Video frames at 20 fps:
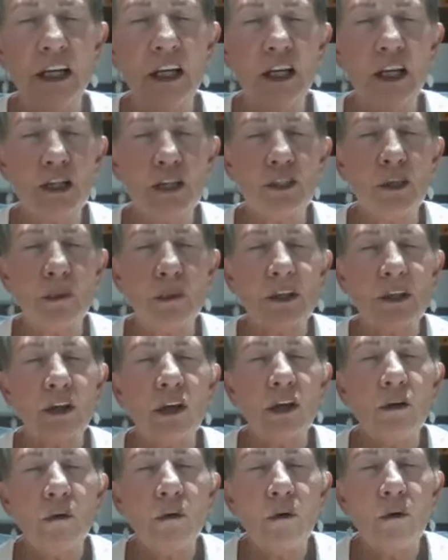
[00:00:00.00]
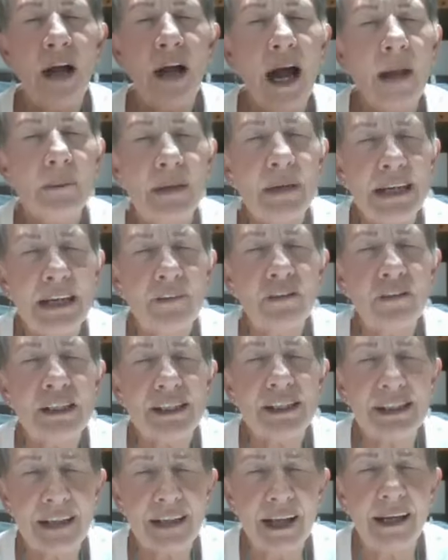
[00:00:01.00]
So, what the Lord, I believe,
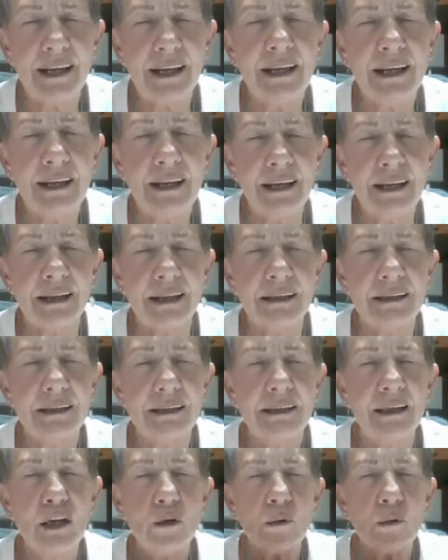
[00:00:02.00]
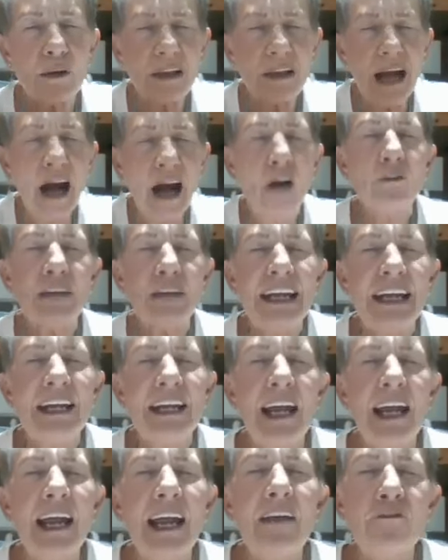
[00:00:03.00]
is saying here, without
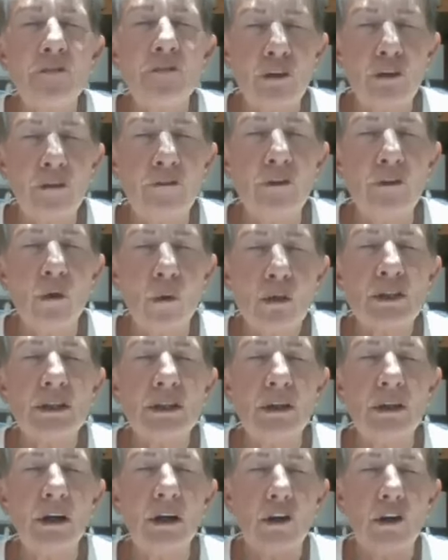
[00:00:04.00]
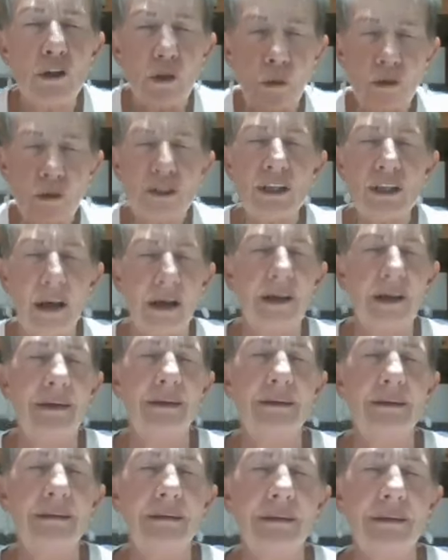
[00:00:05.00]
any effort of yours on your side,
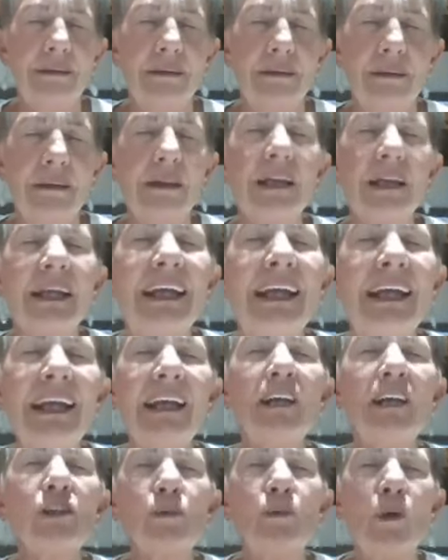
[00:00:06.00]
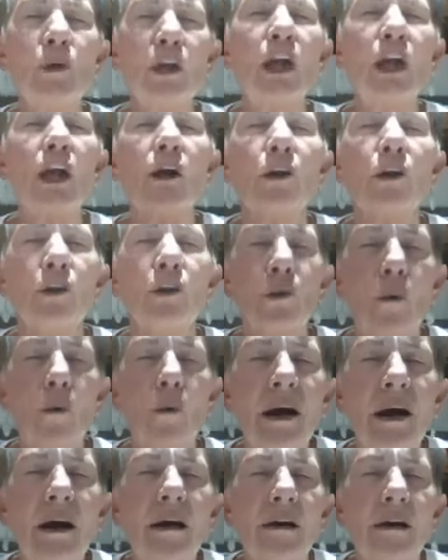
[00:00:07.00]
He is working on your
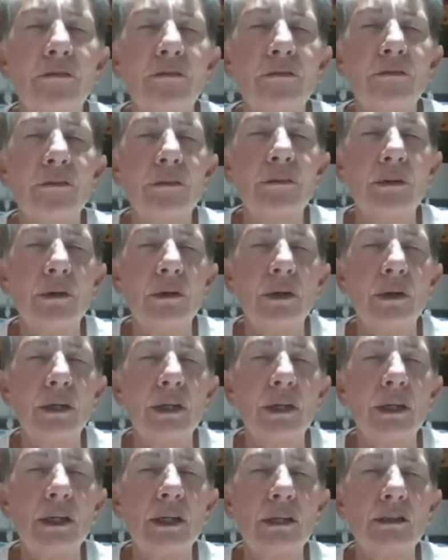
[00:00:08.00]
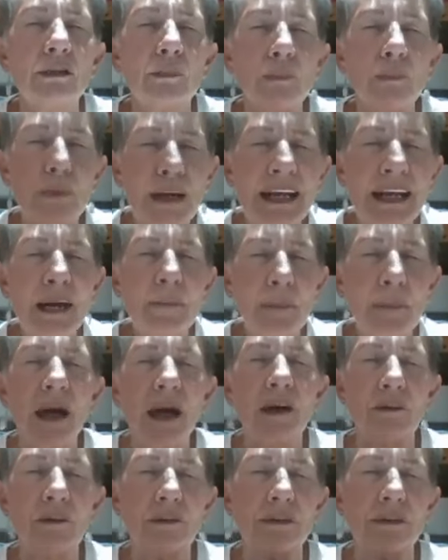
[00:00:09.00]
behalf to bring
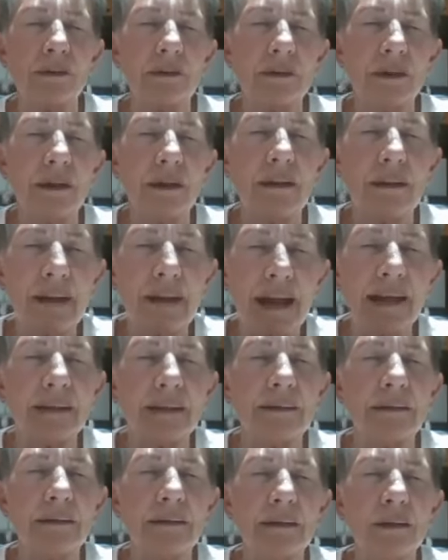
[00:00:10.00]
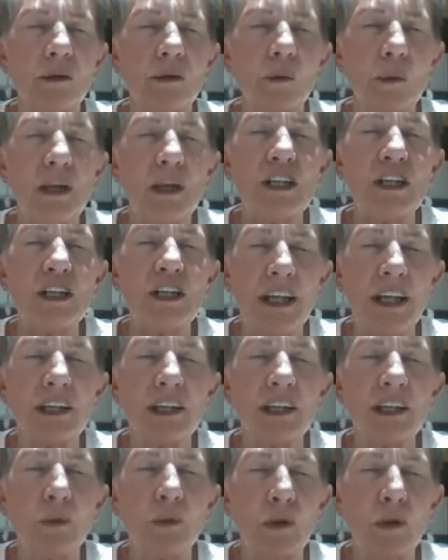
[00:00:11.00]
about that which He
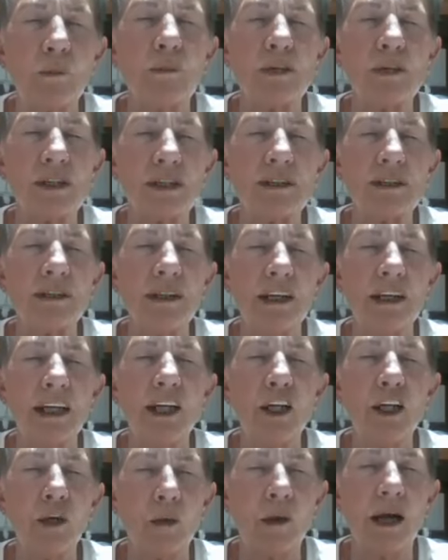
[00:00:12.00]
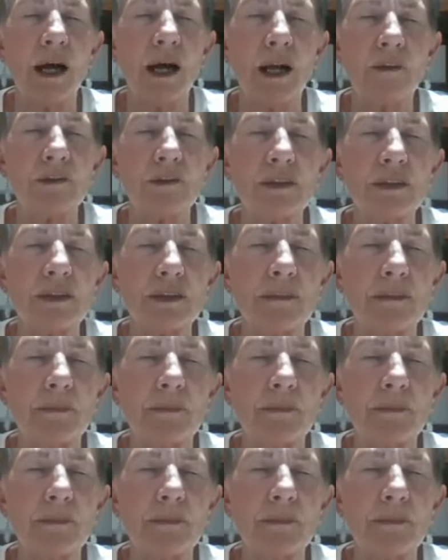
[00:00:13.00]
has purposed in your lives.